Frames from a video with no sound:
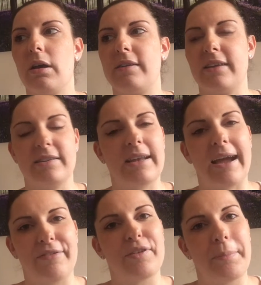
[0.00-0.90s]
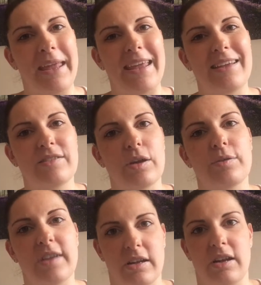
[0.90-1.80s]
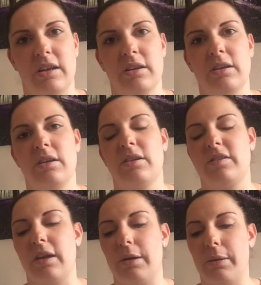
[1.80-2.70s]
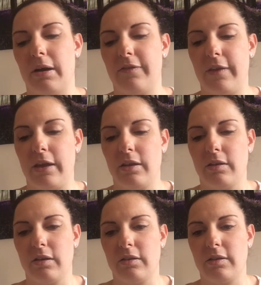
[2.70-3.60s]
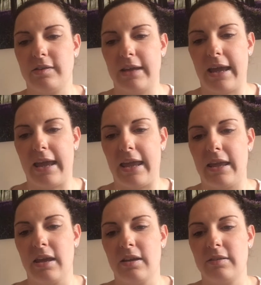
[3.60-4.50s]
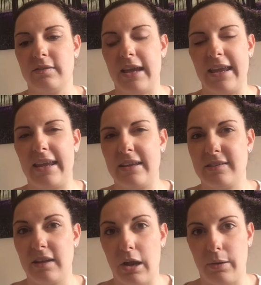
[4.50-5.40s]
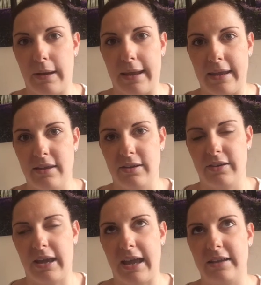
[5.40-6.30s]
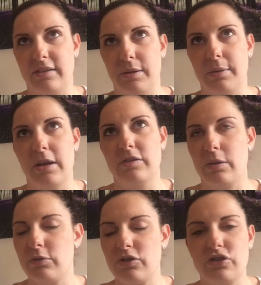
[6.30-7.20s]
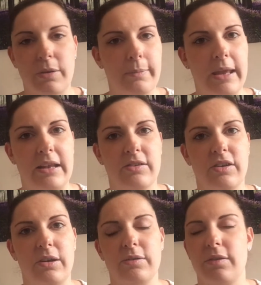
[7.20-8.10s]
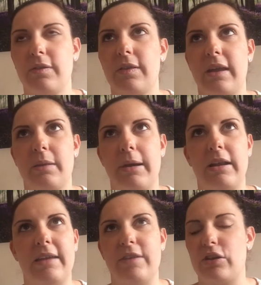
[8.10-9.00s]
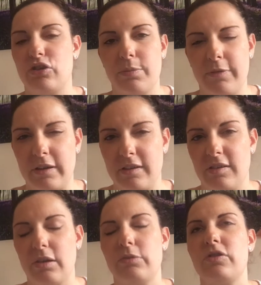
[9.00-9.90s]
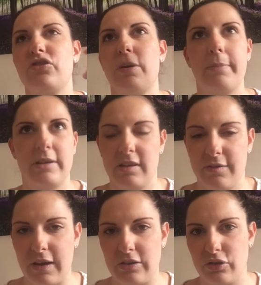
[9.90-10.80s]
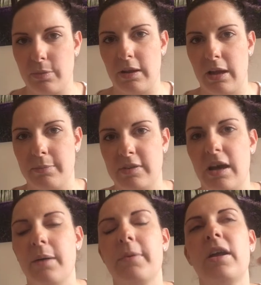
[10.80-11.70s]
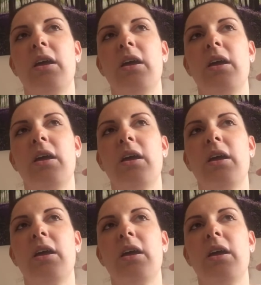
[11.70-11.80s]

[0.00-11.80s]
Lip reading: it doesn't have to be so sudden. So I feel to say take it slowly, okay? So don't just jump into, so if you're thinking about leaving a job, for instance, don't just jump into the first job that comes up.